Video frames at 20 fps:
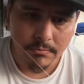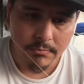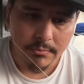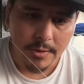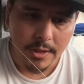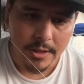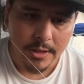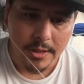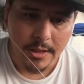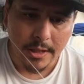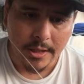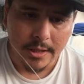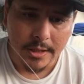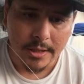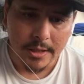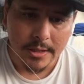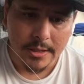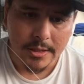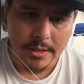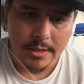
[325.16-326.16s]
just like
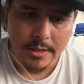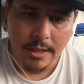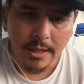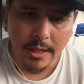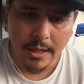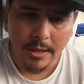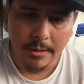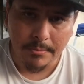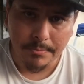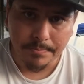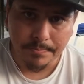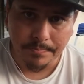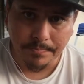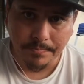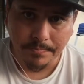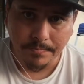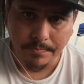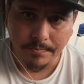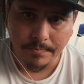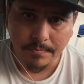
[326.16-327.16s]
this.
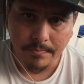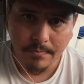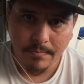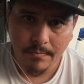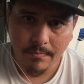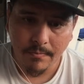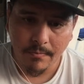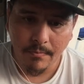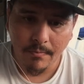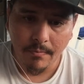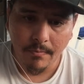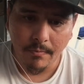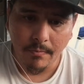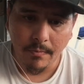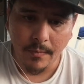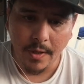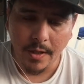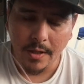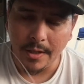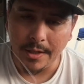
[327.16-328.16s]

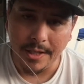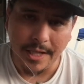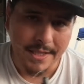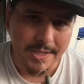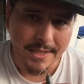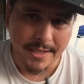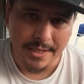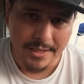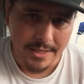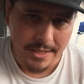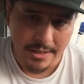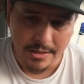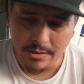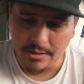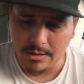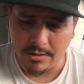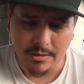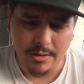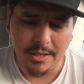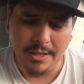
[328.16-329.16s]
And that's easy.
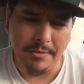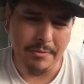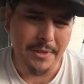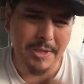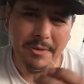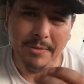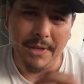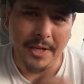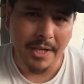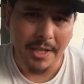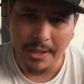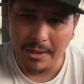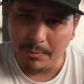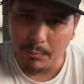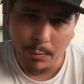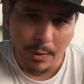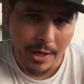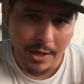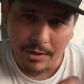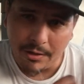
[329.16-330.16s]
Just give it any
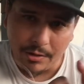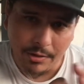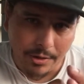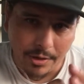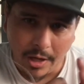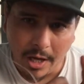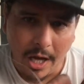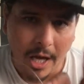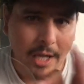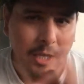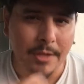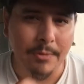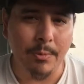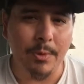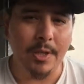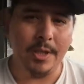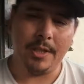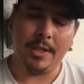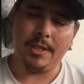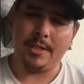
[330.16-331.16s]
regular knot. It
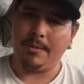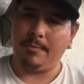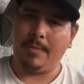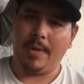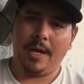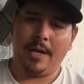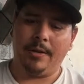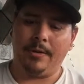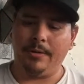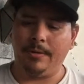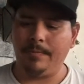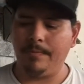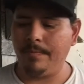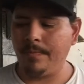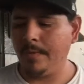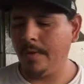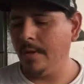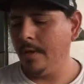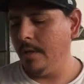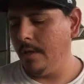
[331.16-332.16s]
really doesn't matter.
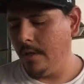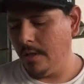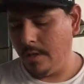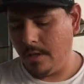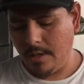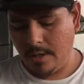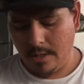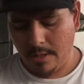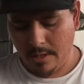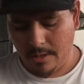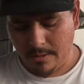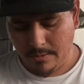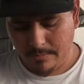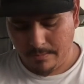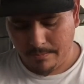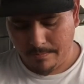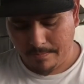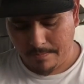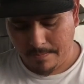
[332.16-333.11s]
And